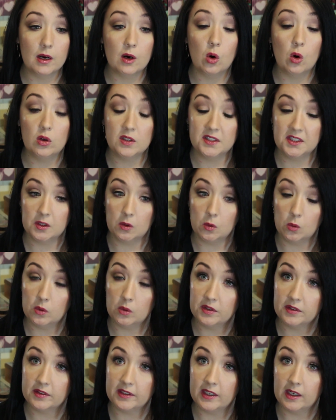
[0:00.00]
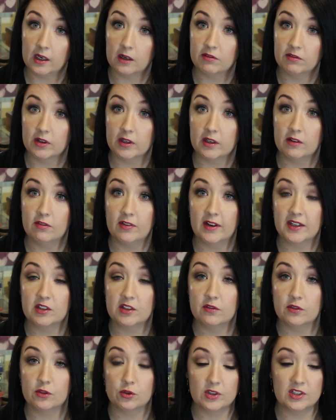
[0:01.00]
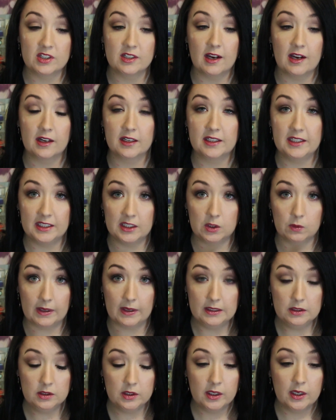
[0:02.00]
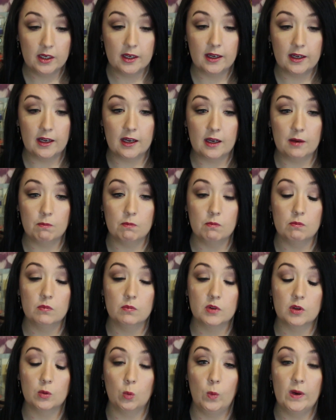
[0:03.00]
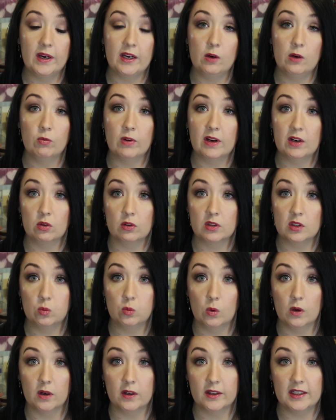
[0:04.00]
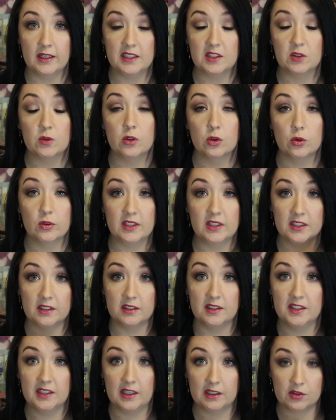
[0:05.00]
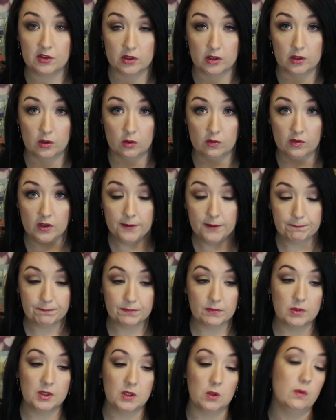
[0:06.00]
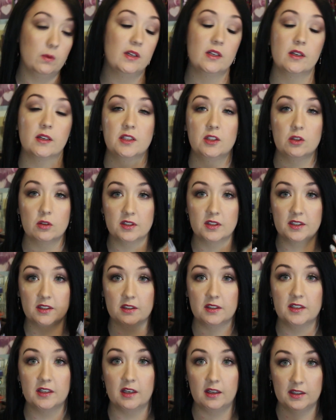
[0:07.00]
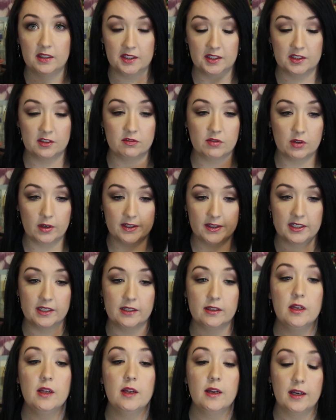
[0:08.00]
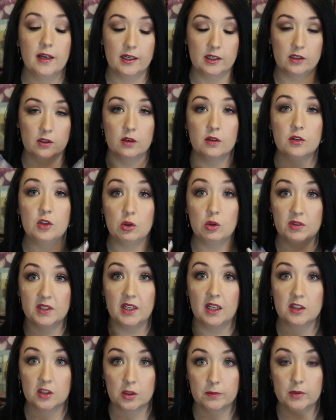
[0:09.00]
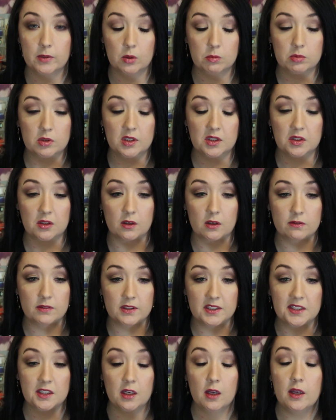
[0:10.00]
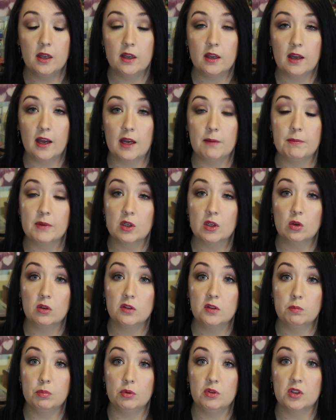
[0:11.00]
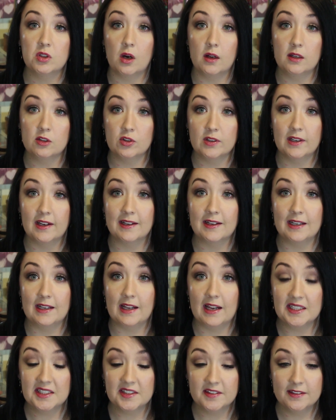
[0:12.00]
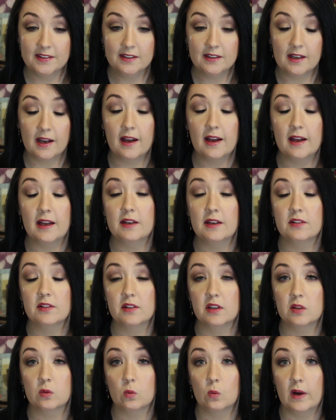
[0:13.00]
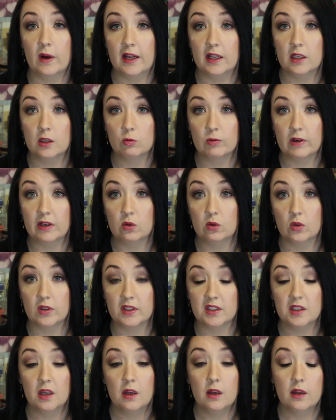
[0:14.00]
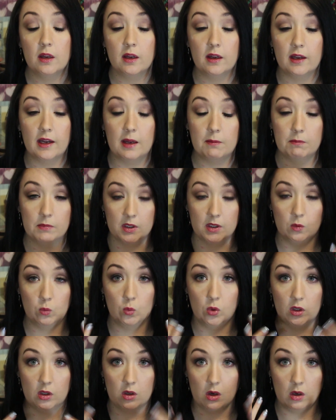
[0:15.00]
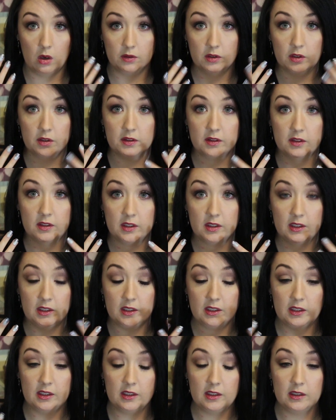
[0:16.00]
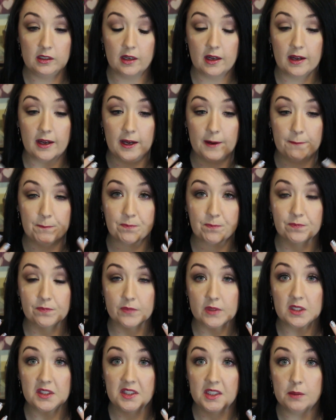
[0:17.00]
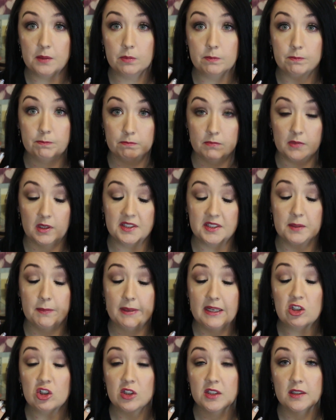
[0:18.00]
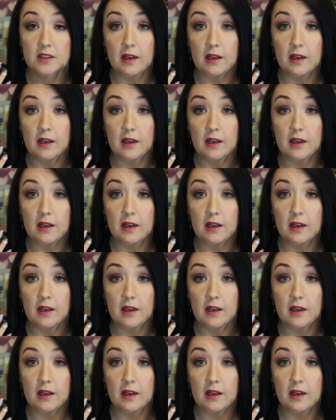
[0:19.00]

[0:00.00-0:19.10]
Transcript: Also, they are very effective in treating acne as well. The way retinoids work is to increase skin cell turnover, so it gets your skin cells dividing and new cells coming up to the surface. It can also boost collagen and elastin, and as well retinoids can work on the sebaceous